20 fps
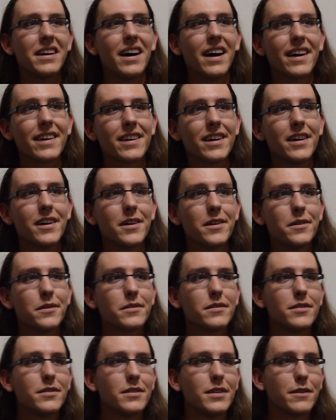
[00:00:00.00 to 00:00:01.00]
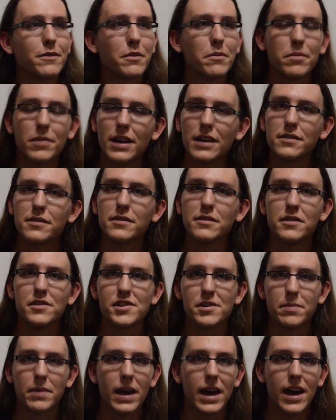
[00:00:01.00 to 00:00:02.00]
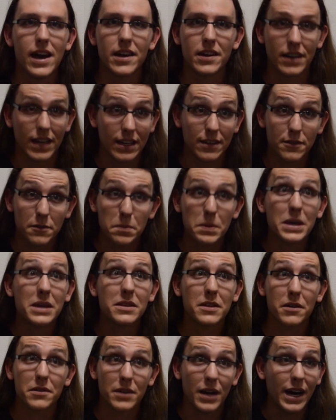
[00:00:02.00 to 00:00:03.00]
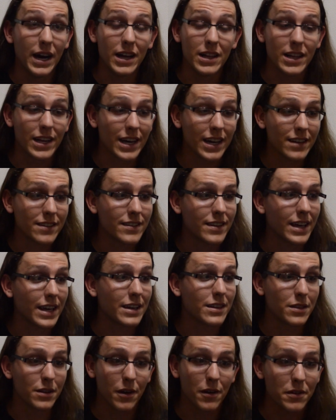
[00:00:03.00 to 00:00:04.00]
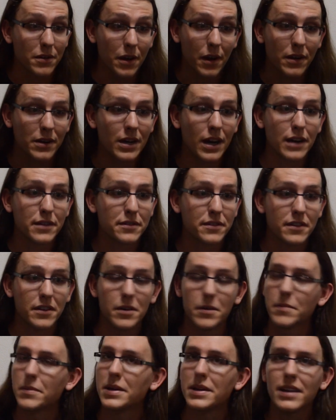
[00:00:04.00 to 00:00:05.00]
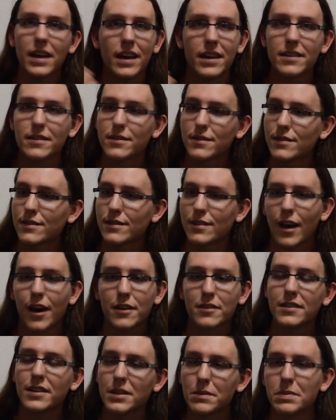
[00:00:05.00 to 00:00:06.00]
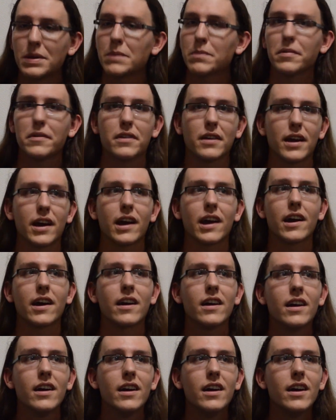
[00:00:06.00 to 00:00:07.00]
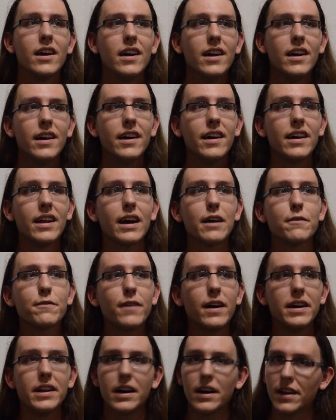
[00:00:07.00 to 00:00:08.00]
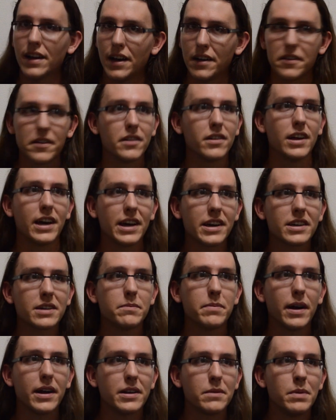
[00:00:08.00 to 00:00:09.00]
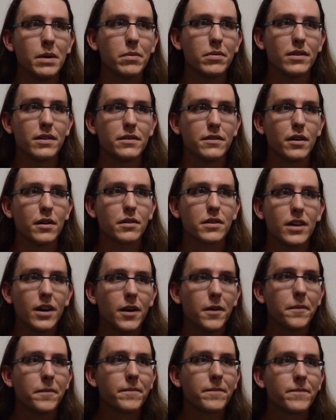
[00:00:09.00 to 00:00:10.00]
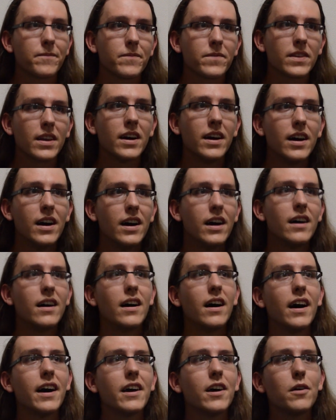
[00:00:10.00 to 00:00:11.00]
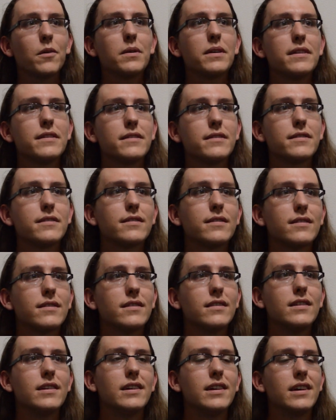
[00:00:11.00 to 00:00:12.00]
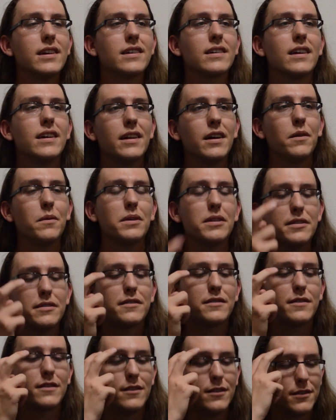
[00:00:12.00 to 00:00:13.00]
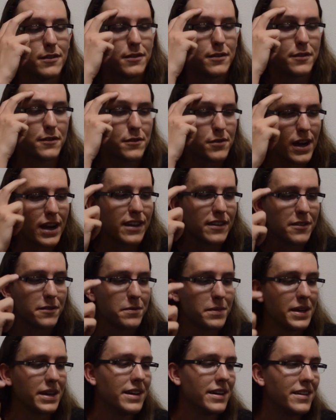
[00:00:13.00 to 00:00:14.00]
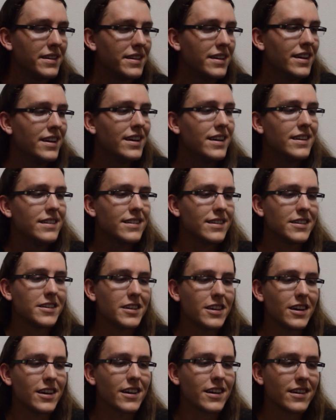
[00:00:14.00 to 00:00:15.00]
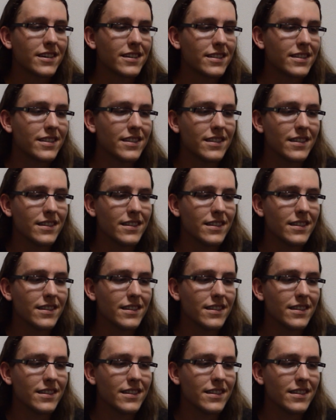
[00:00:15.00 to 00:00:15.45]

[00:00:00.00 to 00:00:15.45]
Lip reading: I go to different places in Japan, and I speak their dialect, and I learn their custom, and I talk to the people there, and I find out how they're like compared to people in Tokyo, it always strikes me to hear